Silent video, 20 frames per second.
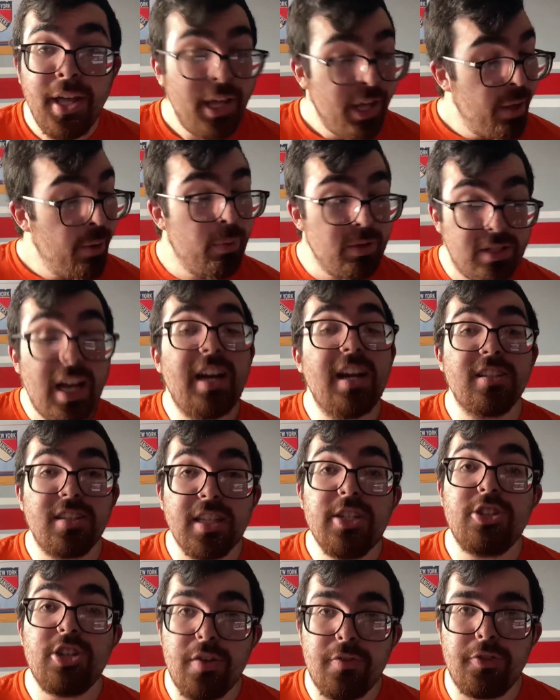was honestly
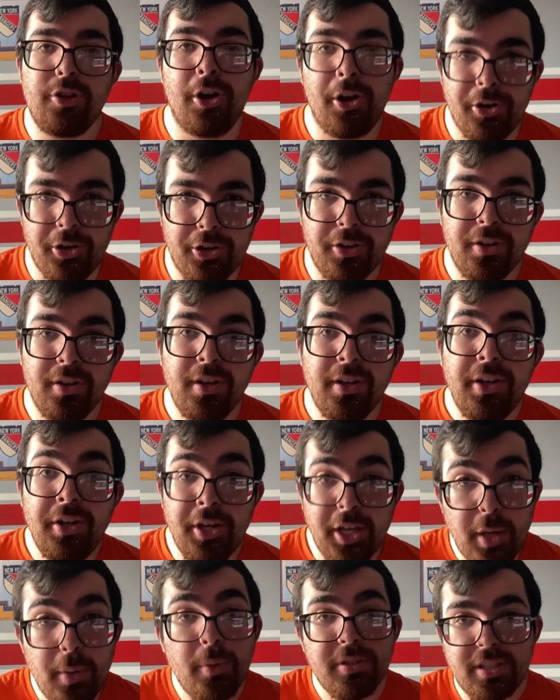Jeff Carter.
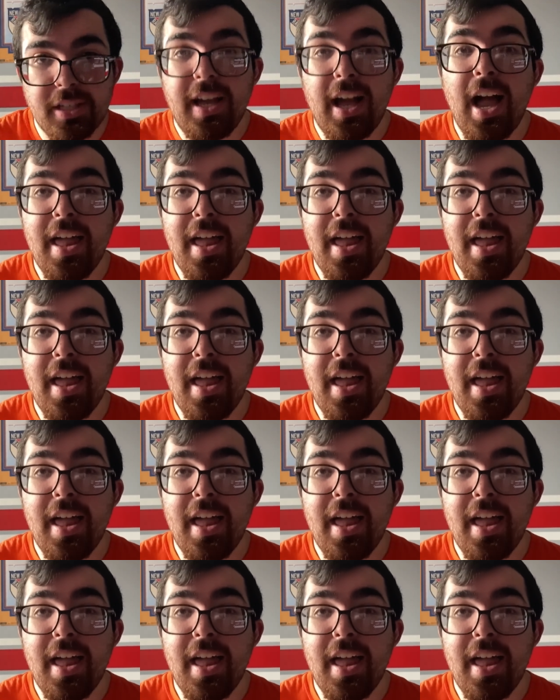He was a guy